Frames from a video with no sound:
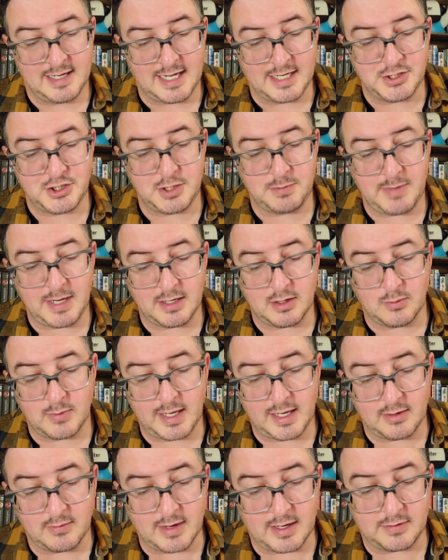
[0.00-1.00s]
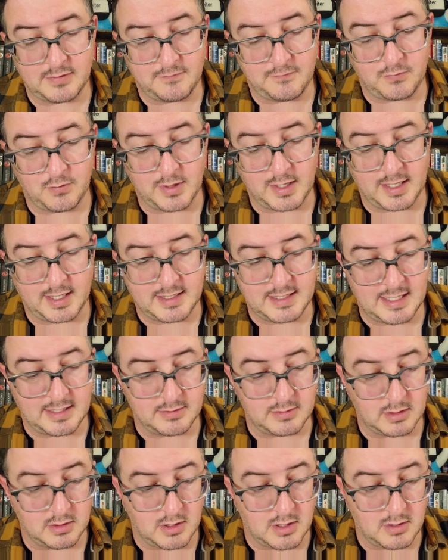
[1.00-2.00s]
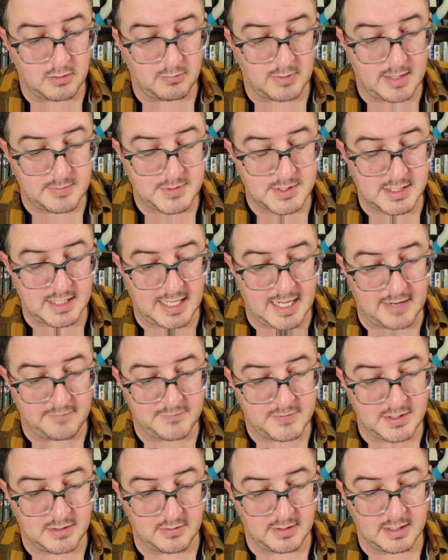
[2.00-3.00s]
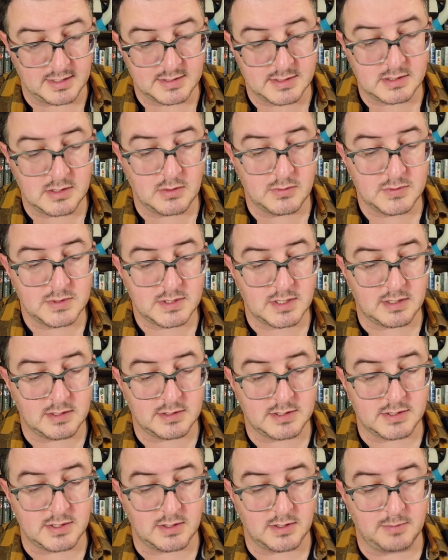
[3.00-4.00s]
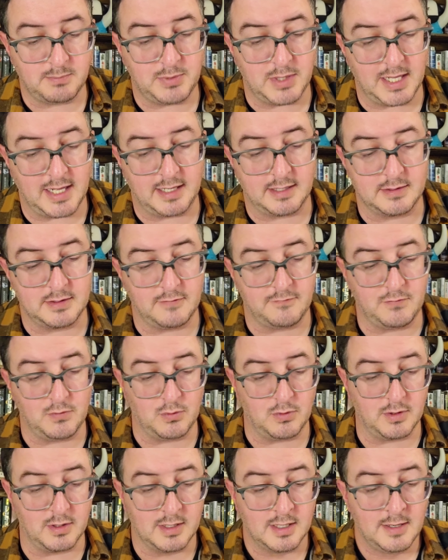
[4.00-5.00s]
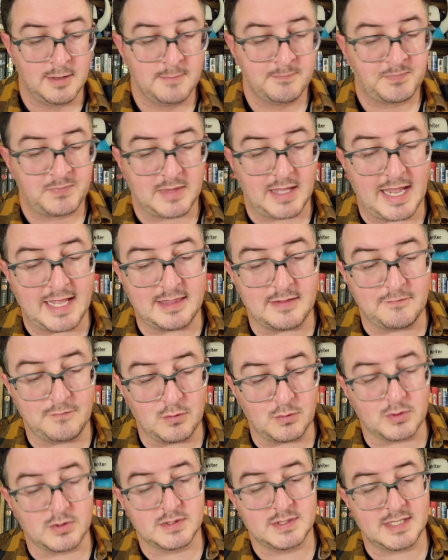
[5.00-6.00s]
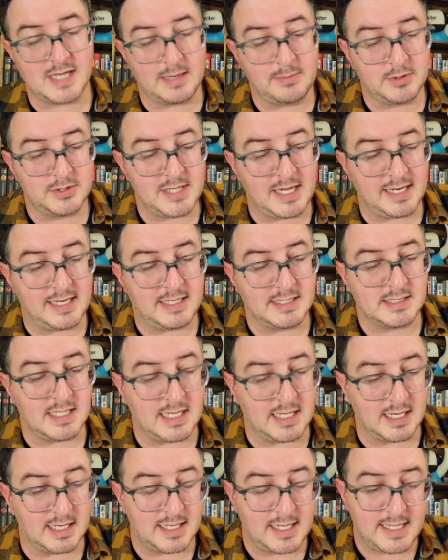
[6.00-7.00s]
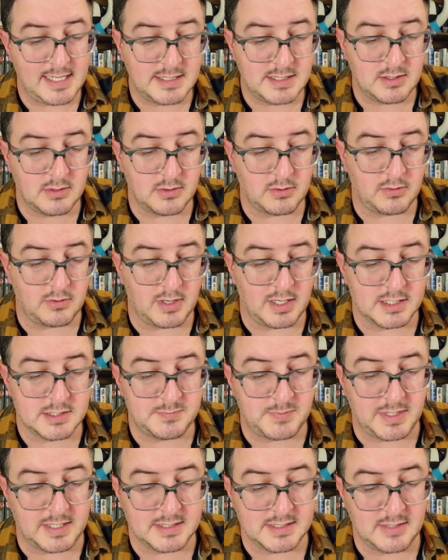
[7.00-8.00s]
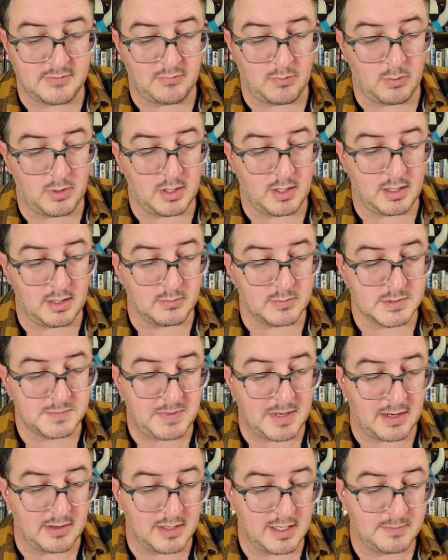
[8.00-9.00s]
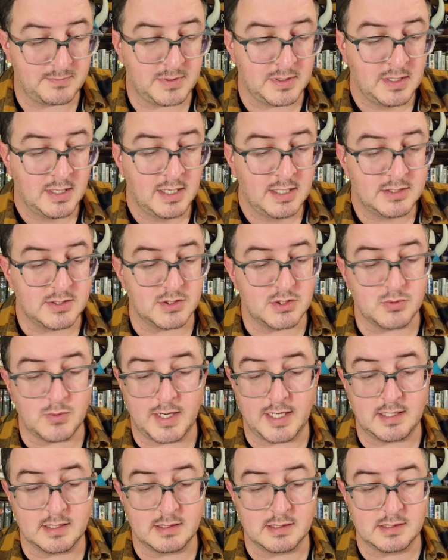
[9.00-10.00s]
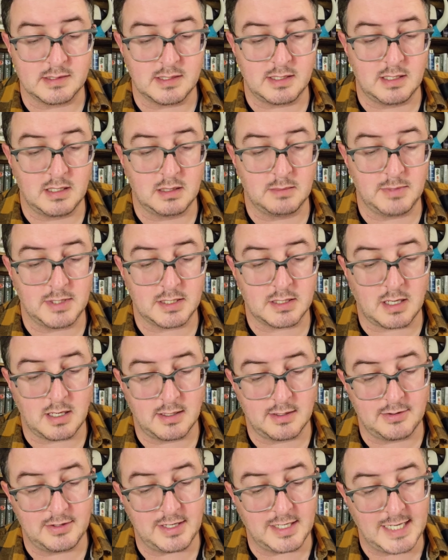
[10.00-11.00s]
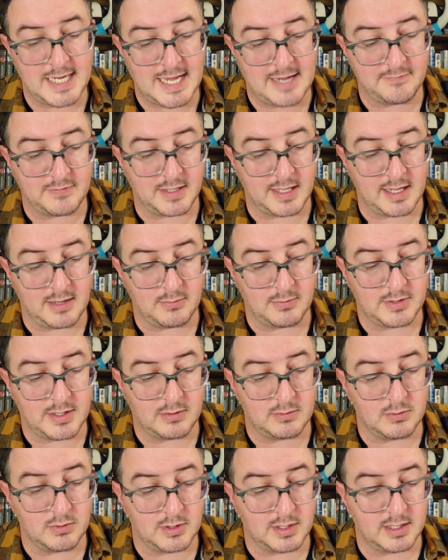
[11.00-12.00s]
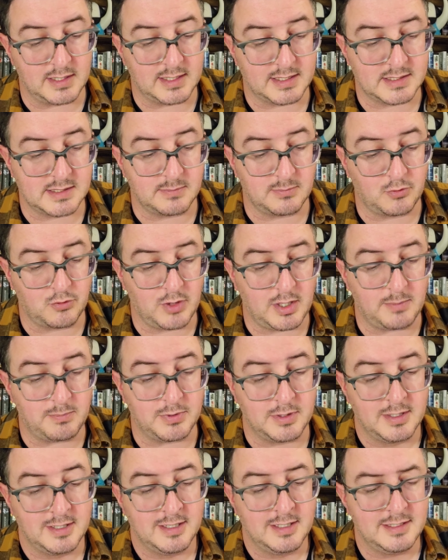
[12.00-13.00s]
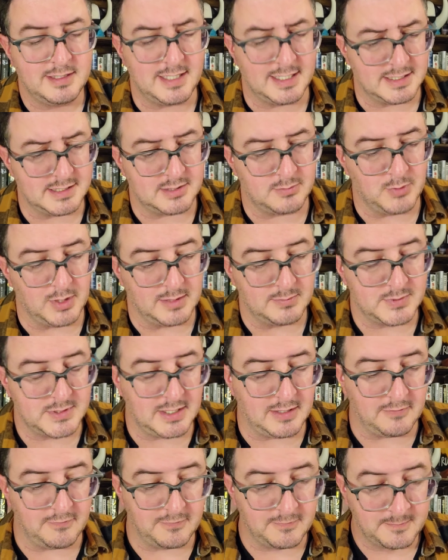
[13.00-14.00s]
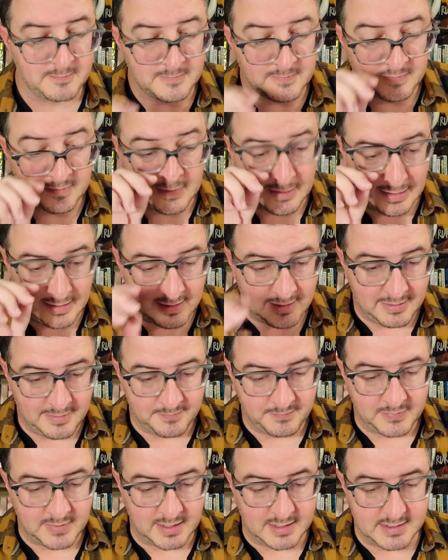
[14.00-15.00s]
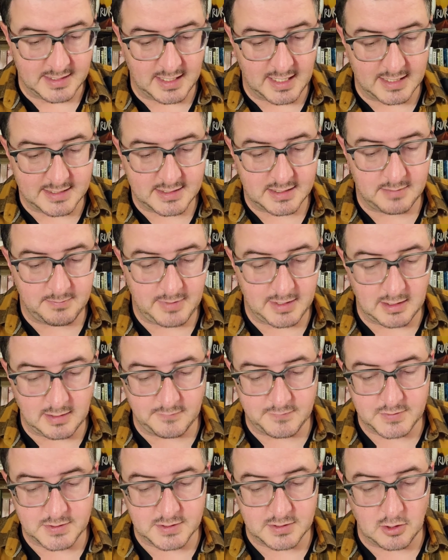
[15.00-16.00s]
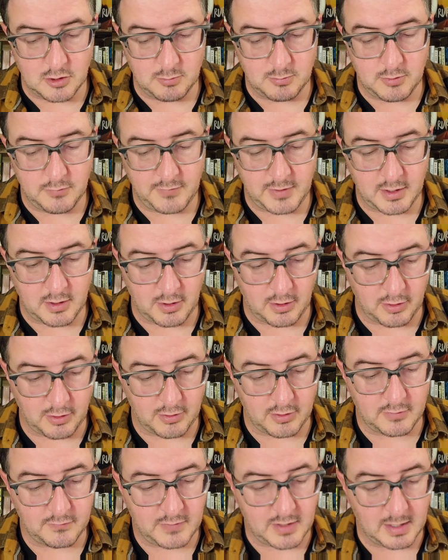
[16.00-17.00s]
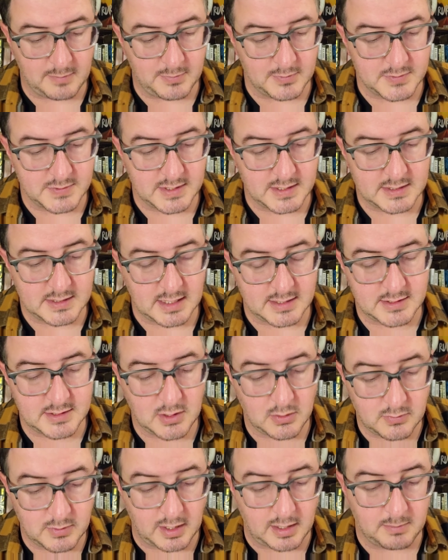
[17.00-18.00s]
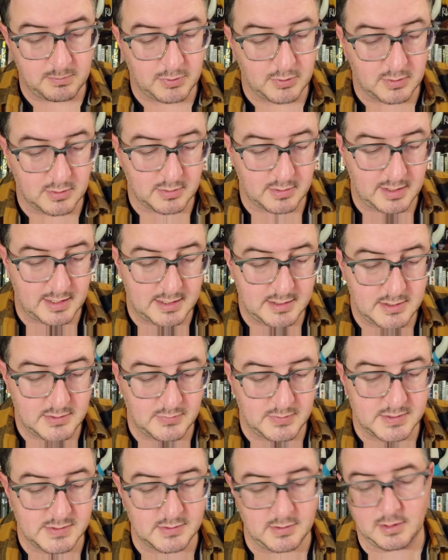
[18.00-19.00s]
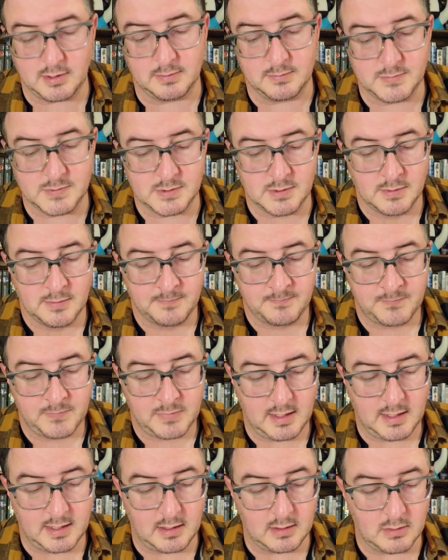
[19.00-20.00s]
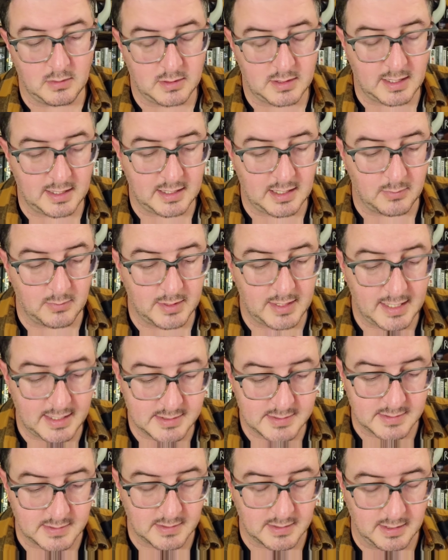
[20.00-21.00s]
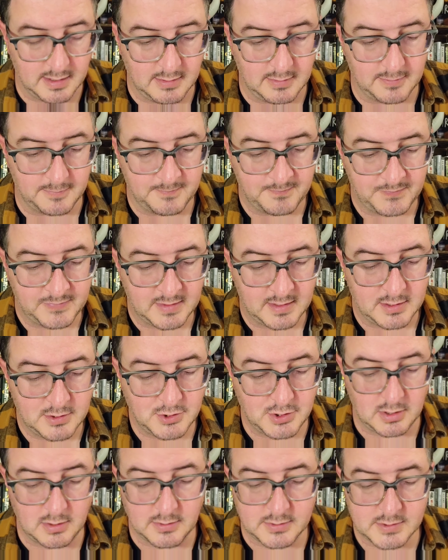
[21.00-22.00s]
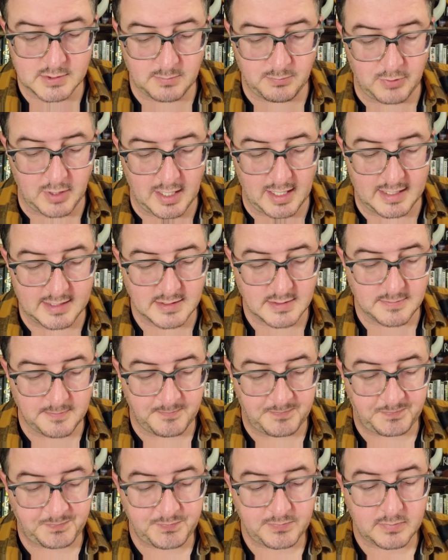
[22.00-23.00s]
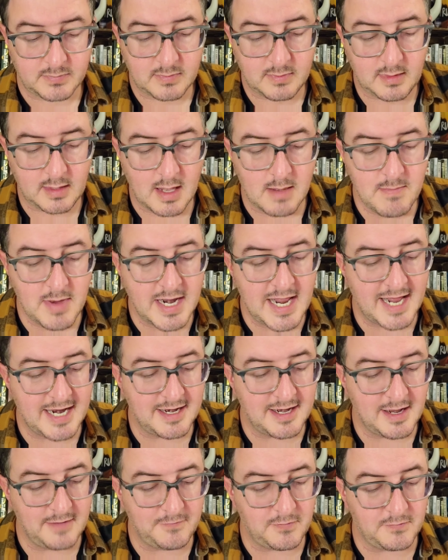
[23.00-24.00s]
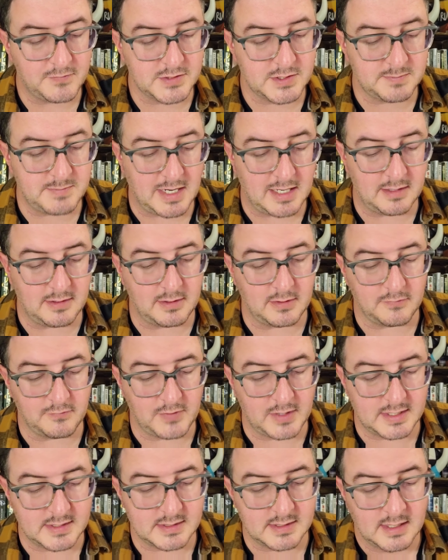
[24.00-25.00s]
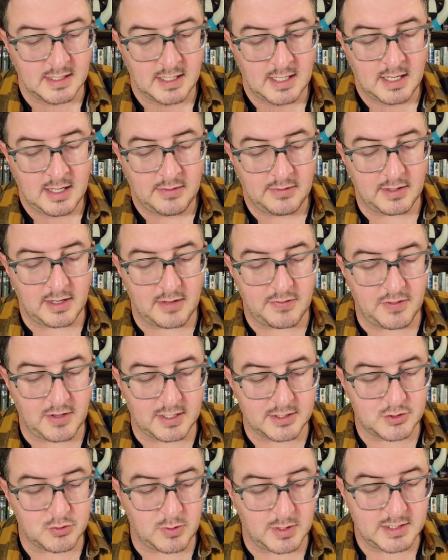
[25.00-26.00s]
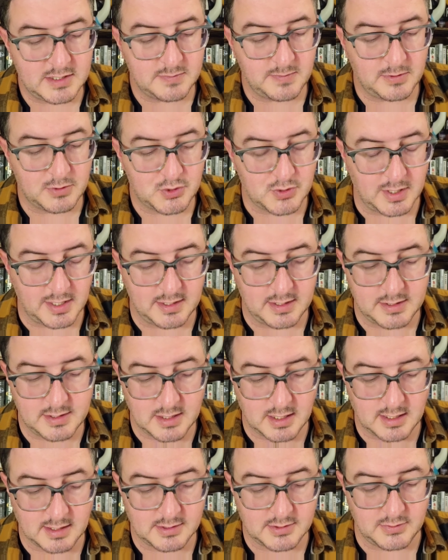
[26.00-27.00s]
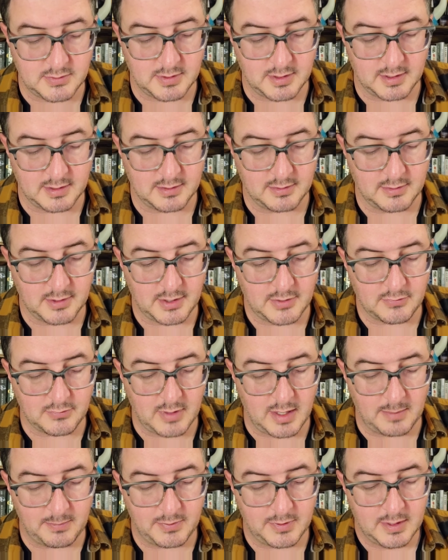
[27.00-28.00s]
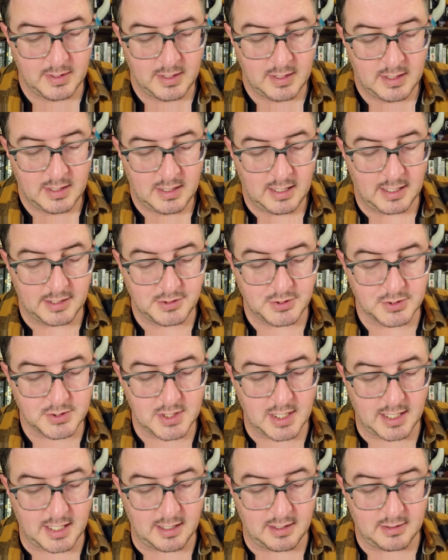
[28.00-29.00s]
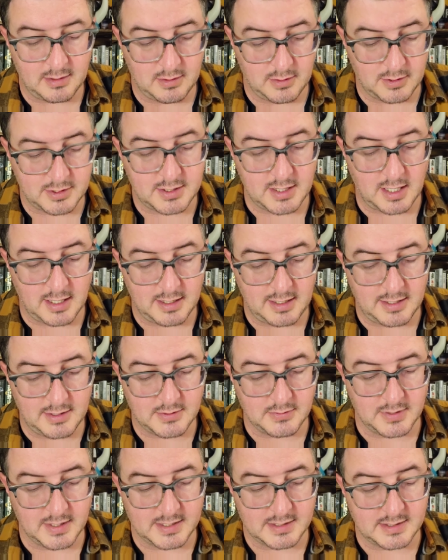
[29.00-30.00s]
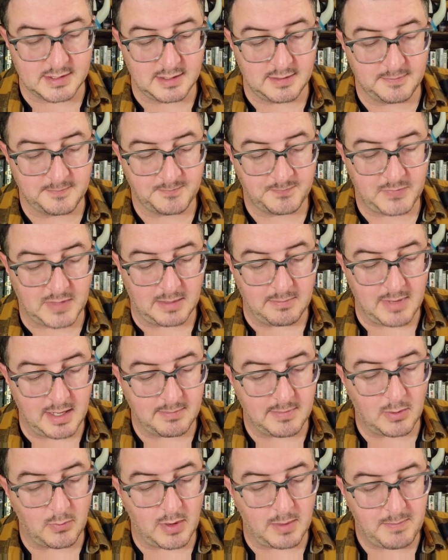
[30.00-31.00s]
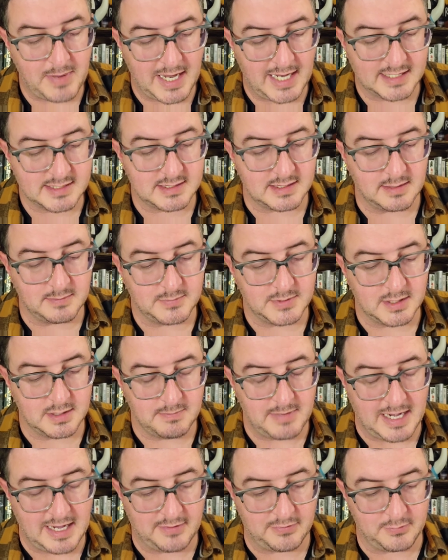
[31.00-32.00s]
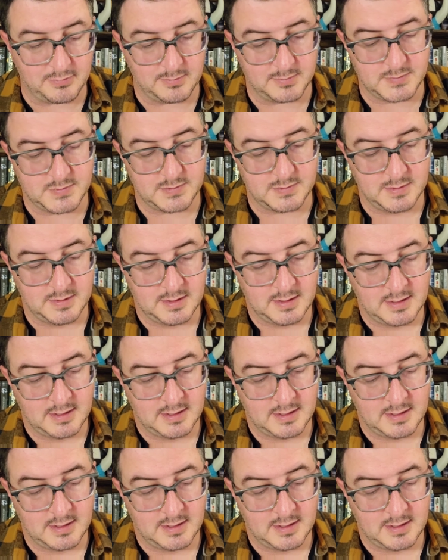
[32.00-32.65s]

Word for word: As she made her way around the foyer and down the long ramp to the cafeteria, a slow song started playing on the floor, and the floor simultaneously got easier to cross because everyone on it was paired up to sway to the song, but harder to navigate without looking like some creep dancing by himself. As I got to the middle of the slow moving herd of couples, I saw Tony pull her into his arms, and it looked like they were dancing together. She looked surprised, but had enough of a smile on her face that I thought twice about trying to talk to her or interrupt. I just like, looked uninterested and made my way past them to the bathrooms.